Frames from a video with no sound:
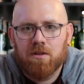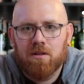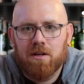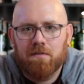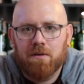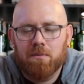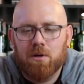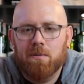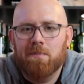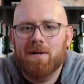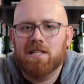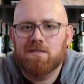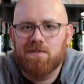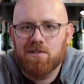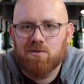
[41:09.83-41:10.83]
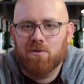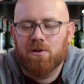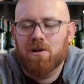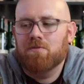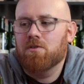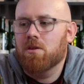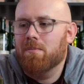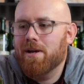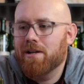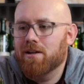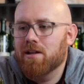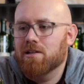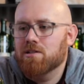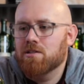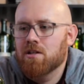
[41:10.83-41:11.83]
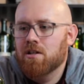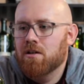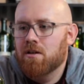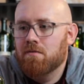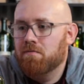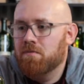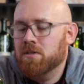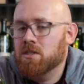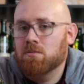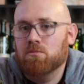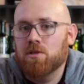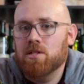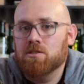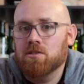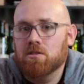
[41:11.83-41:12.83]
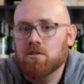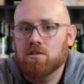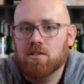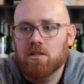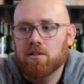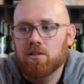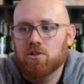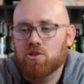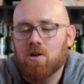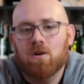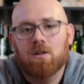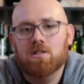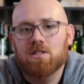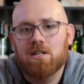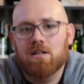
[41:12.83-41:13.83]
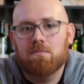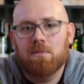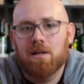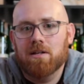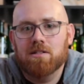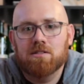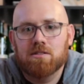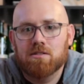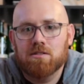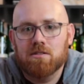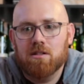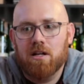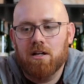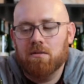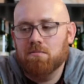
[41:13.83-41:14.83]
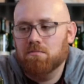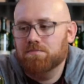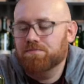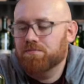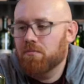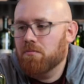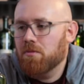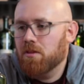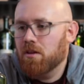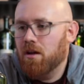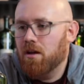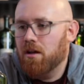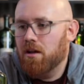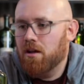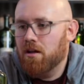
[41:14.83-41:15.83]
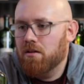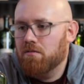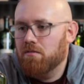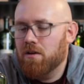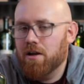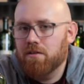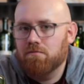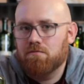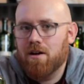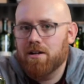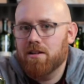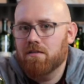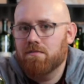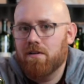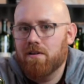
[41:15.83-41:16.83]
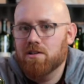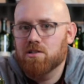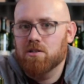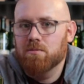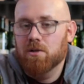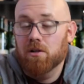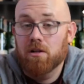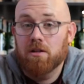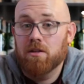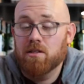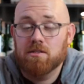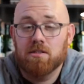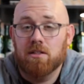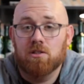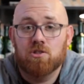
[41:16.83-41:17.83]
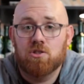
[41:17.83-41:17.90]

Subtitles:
If I'm coming back to Victoria from the mainland, for some reason there's a little chocolatier place right in the ferry terminal, and they sell